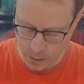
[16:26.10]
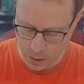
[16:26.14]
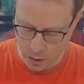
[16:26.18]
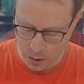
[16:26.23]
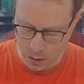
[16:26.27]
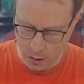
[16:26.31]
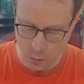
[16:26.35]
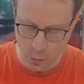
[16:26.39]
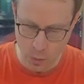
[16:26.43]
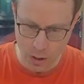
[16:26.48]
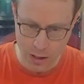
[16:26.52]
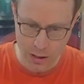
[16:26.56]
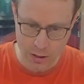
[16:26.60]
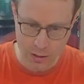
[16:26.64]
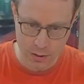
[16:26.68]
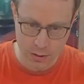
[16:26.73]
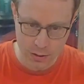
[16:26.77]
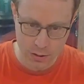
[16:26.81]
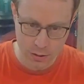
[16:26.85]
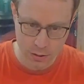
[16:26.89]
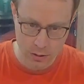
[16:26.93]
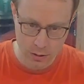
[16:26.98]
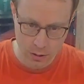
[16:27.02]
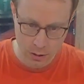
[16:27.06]
a
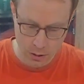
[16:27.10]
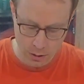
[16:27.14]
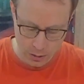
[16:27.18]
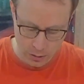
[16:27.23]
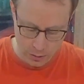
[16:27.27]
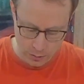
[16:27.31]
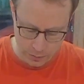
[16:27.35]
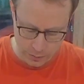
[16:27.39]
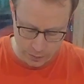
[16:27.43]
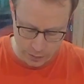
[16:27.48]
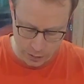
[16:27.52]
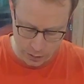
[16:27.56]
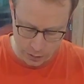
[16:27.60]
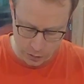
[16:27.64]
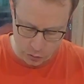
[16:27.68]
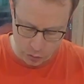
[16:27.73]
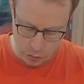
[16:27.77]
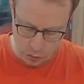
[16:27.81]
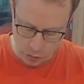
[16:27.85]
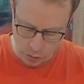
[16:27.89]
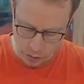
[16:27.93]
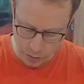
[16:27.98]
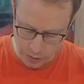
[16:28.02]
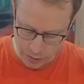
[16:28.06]
wax there to
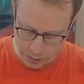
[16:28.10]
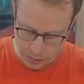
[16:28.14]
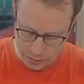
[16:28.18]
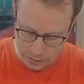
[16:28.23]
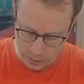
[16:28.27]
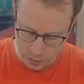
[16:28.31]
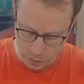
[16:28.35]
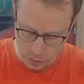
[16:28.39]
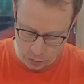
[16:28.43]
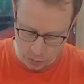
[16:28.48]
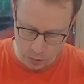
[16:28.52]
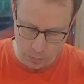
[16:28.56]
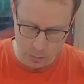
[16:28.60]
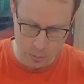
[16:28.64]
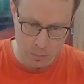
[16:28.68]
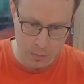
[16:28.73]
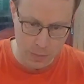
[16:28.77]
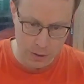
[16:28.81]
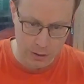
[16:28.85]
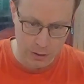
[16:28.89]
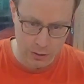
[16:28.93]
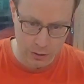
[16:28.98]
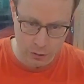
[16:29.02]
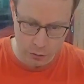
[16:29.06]
connect it to the
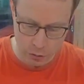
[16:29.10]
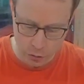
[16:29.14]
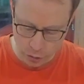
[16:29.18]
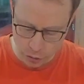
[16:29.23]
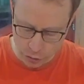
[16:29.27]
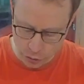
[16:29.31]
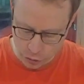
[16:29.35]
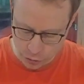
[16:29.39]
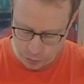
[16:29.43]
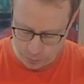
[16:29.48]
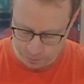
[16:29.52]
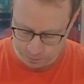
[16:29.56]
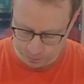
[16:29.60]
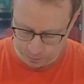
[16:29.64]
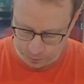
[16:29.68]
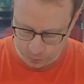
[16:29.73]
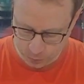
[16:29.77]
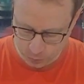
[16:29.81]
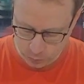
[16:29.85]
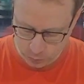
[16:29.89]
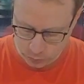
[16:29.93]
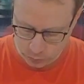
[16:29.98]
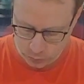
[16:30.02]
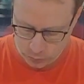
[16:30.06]
metal rods.
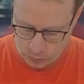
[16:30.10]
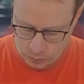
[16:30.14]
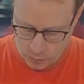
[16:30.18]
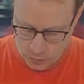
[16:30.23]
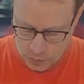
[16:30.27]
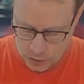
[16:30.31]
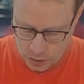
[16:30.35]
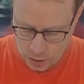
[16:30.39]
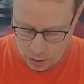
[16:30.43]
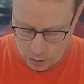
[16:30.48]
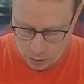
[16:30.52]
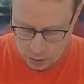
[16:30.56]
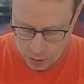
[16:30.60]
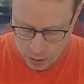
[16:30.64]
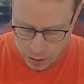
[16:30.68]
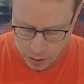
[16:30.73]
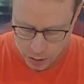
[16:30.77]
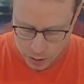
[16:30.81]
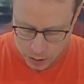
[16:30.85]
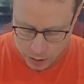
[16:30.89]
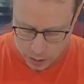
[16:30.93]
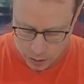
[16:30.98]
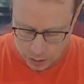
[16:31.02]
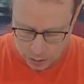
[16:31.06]
So
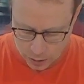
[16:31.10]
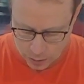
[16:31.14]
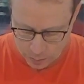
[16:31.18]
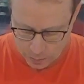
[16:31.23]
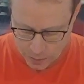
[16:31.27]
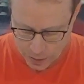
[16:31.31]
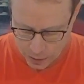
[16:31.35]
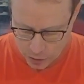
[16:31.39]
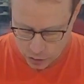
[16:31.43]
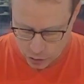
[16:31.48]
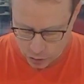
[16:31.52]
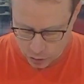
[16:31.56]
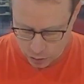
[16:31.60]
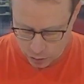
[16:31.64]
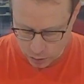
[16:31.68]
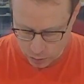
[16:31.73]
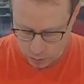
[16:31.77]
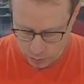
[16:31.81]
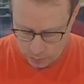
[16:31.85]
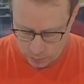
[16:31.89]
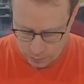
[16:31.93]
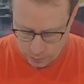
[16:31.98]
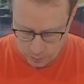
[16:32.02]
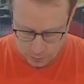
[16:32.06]
make
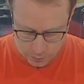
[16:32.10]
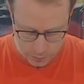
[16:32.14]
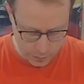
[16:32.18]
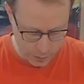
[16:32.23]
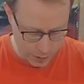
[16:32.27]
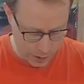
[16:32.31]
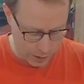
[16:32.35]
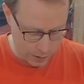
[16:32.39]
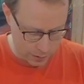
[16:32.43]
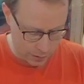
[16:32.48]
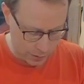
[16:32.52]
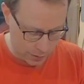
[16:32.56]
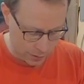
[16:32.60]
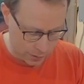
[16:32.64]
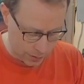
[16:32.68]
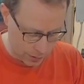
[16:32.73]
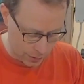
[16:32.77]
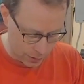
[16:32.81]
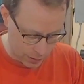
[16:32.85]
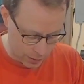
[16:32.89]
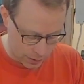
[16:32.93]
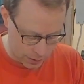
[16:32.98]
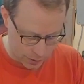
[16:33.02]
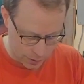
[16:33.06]
sure that
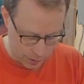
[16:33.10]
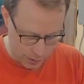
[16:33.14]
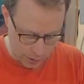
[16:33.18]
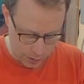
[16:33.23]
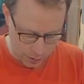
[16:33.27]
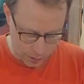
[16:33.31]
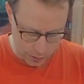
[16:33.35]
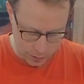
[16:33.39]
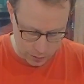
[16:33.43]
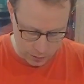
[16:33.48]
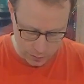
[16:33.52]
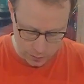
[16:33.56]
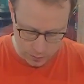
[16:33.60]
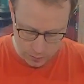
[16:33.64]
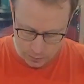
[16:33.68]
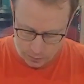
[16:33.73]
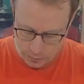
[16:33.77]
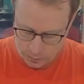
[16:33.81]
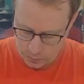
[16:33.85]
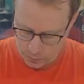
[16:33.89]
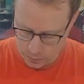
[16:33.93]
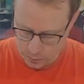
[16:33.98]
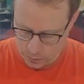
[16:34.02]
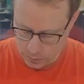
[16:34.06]
this
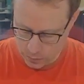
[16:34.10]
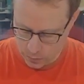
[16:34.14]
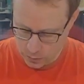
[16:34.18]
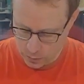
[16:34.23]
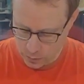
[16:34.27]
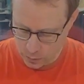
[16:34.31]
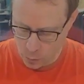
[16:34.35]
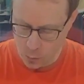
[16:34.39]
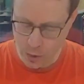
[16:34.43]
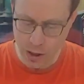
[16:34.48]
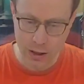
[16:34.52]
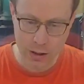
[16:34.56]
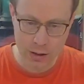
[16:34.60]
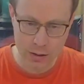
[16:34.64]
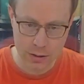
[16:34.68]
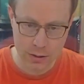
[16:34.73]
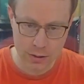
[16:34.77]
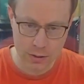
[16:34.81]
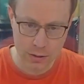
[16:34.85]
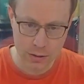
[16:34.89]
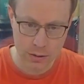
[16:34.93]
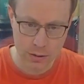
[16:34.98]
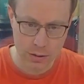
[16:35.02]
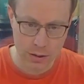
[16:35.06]

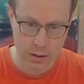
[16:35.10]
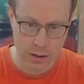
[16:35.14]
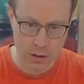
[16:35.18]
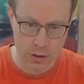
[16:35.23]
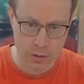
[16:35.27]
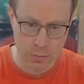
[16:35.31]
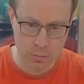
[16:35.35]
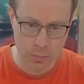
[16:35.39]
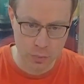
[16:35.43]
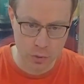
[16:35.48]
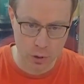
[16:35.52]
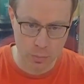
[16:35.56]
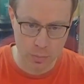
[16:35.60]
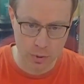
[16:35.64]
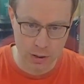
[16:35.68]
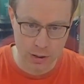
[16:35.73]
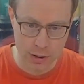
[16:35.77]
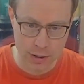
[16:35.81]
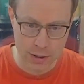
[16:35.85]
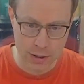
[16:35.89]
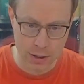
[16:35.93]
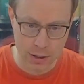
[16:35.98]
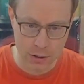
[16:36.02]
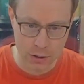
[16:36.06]
wax is properly
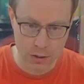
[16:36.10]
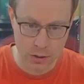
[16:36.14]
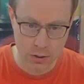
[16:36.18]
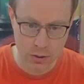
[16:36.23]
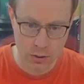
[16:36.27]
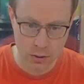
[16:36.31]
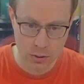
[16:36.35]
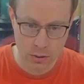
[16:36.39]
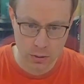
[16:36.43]
set.